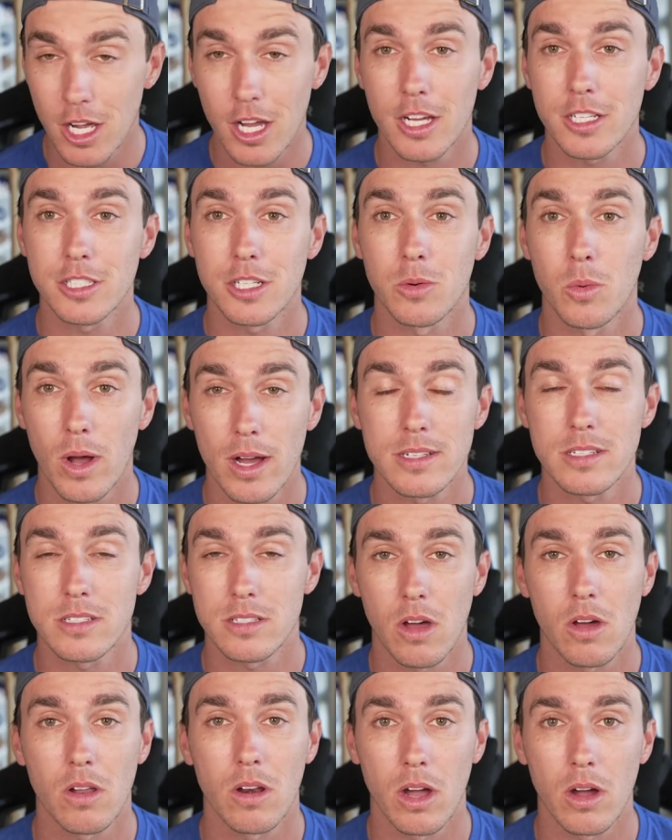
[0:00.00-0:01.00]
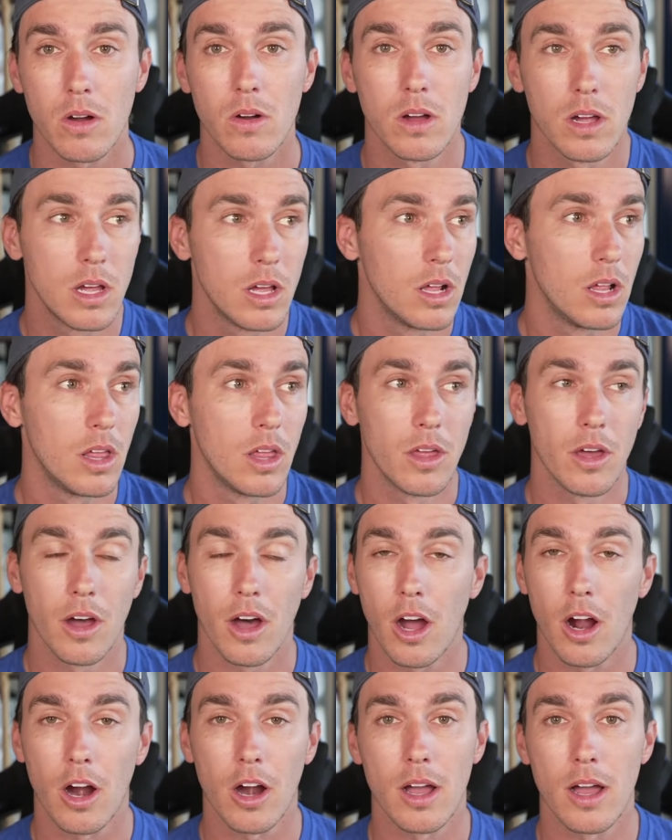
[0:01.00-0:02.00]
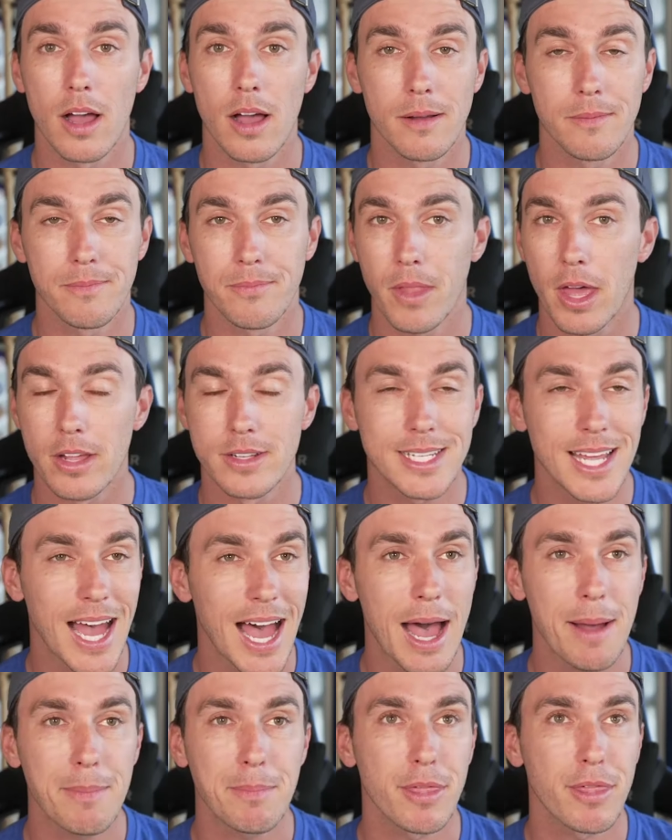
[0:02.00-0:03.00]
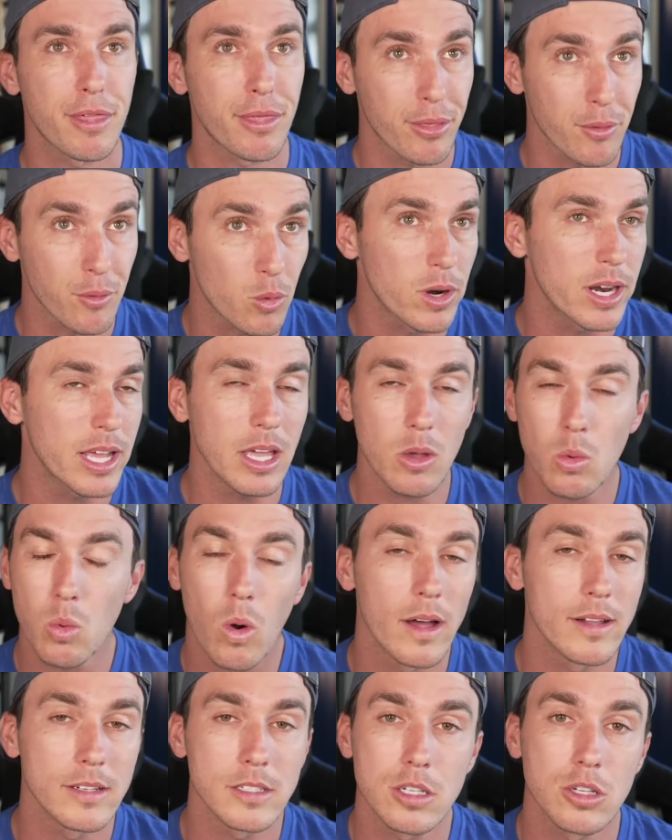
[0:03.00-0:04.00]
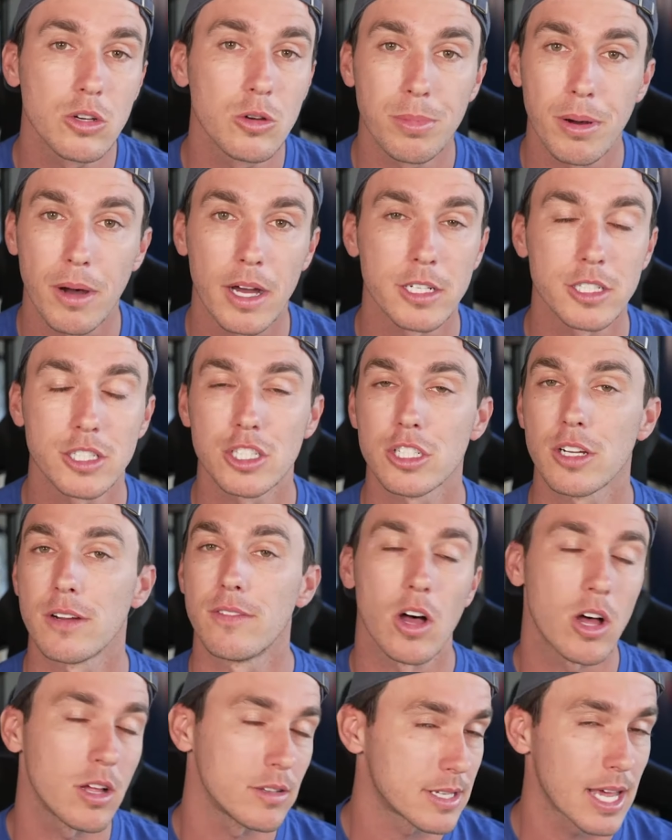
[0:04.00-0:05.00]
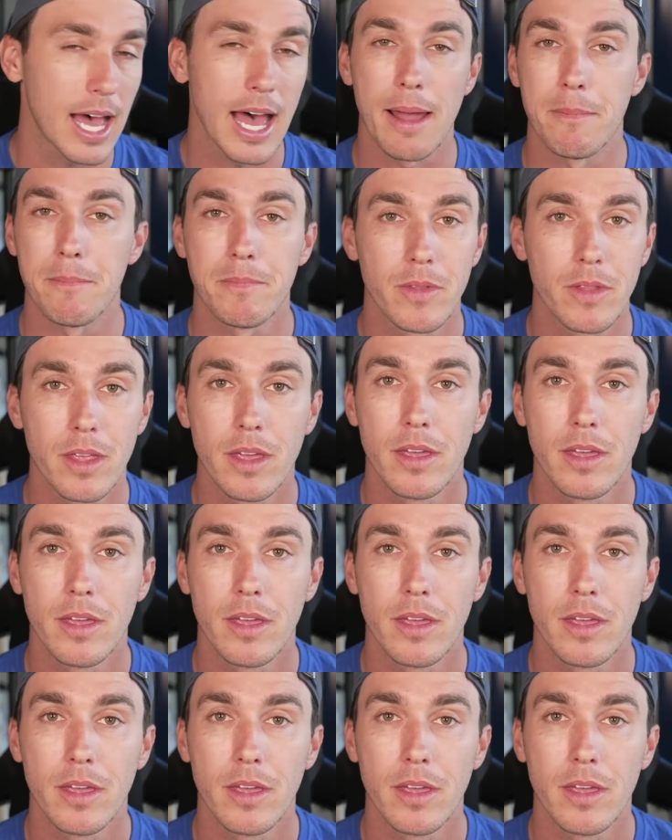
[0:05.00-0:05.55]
Judge and Juan Soto are a top three 1-2 punch of all time.